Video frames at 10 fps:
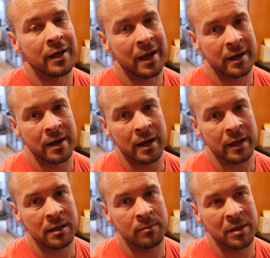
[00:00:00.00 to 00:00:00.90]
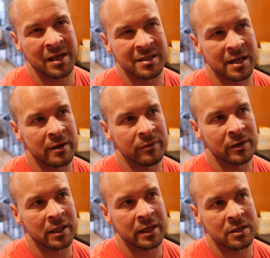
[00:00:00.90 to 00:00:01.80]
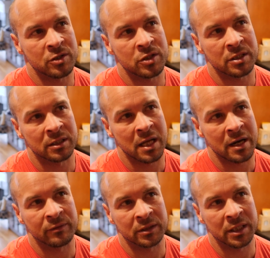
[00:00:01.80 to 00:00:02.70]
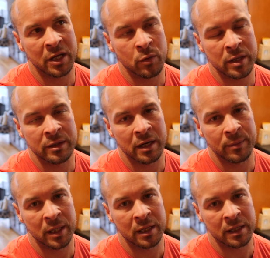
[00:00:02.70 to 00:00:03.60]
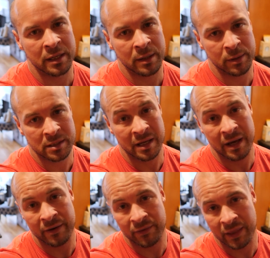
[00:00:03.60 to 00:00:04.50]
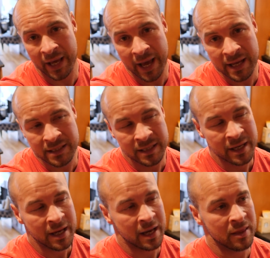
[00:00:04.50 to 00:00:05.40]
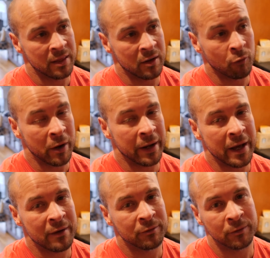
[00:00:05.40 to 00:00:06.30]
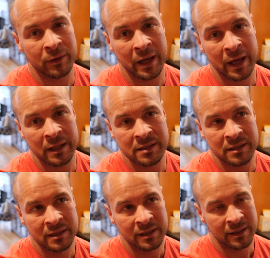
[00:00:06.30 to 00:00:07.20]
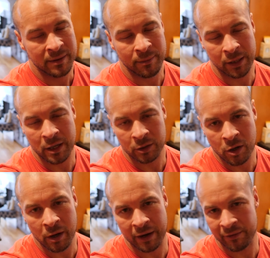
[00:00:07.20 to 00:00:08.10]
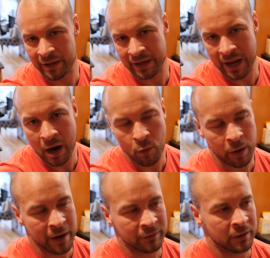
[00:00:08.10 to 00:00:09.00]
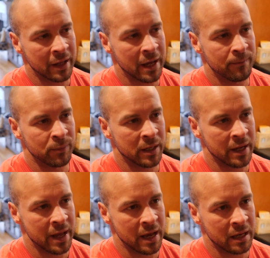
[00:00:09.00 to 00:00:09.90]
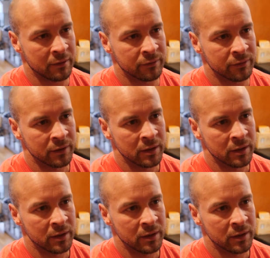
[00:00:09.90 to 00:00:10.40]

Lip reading: at night, because I feel like it's just a lot of liquid that I'm getting at night because I have that. And then right after that, I mean, not long after, like an hour after that, then I have